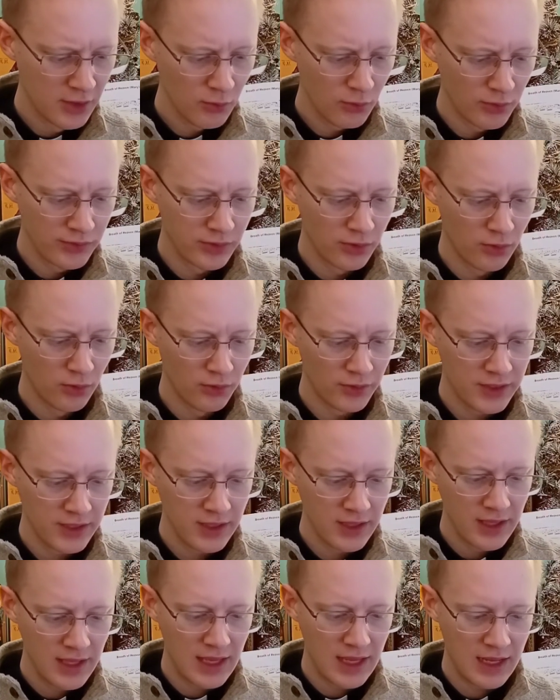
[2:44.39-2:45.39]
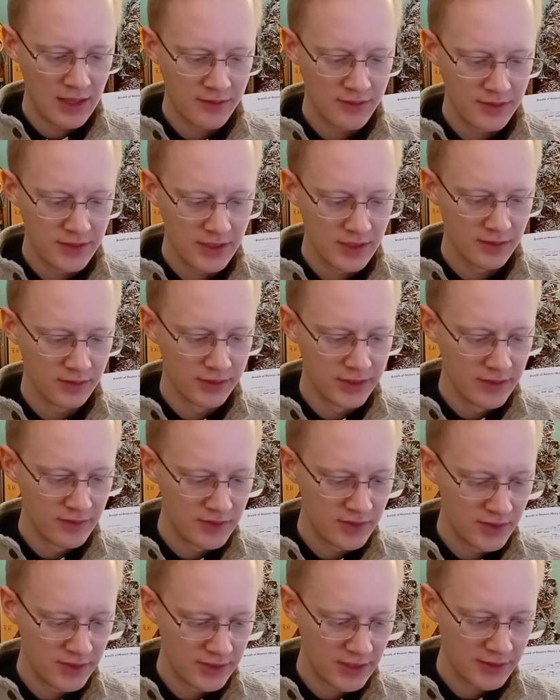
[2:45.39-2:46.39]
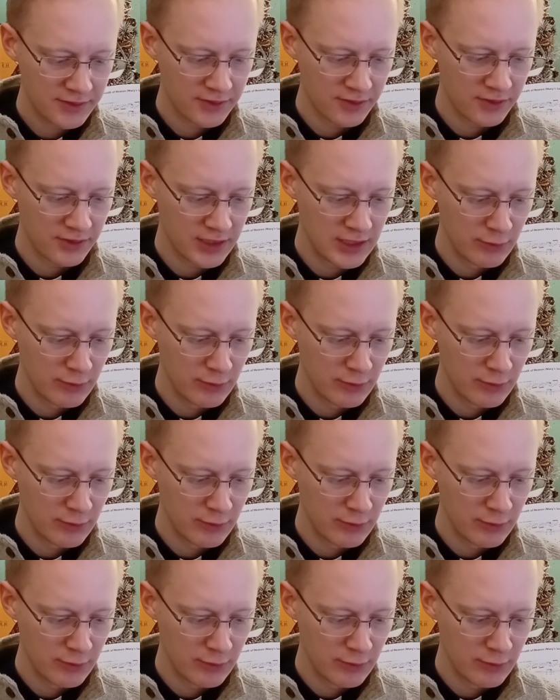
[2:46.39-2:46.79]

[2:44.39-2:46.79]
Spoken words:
When the holy Anthony lived in the desert,